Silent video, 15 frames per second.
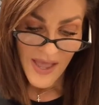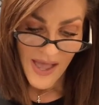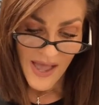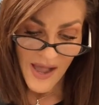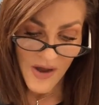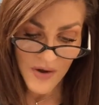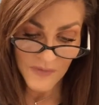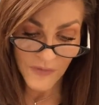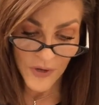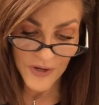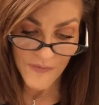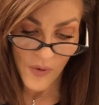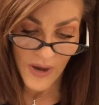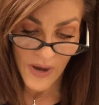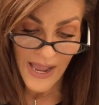How
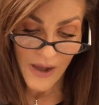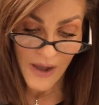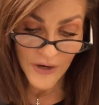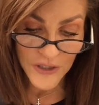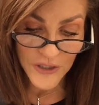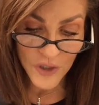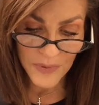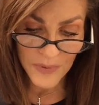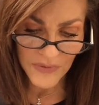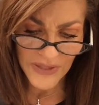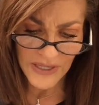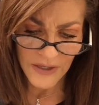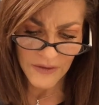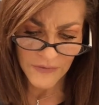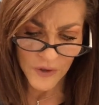44. How can you
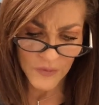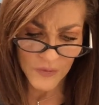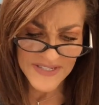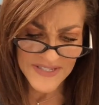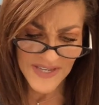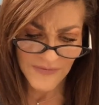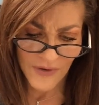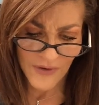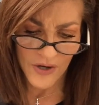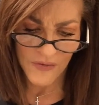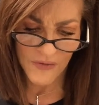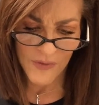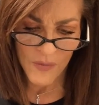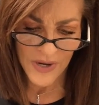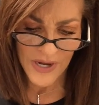believe who receive
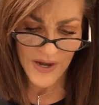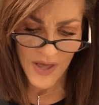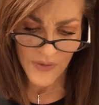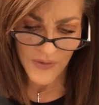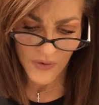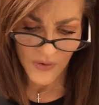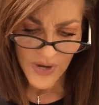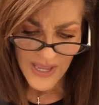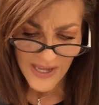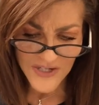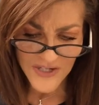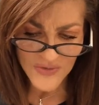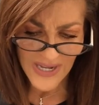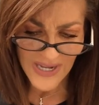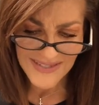honor from one another
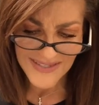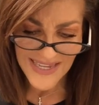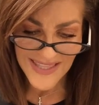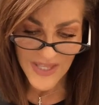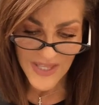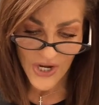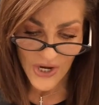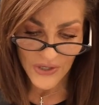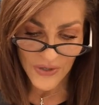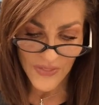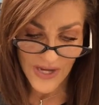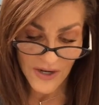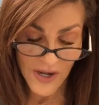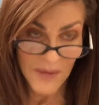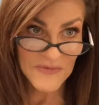and do not seek the honor
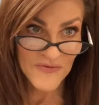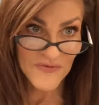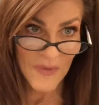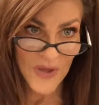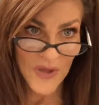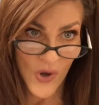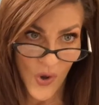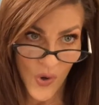that comes from the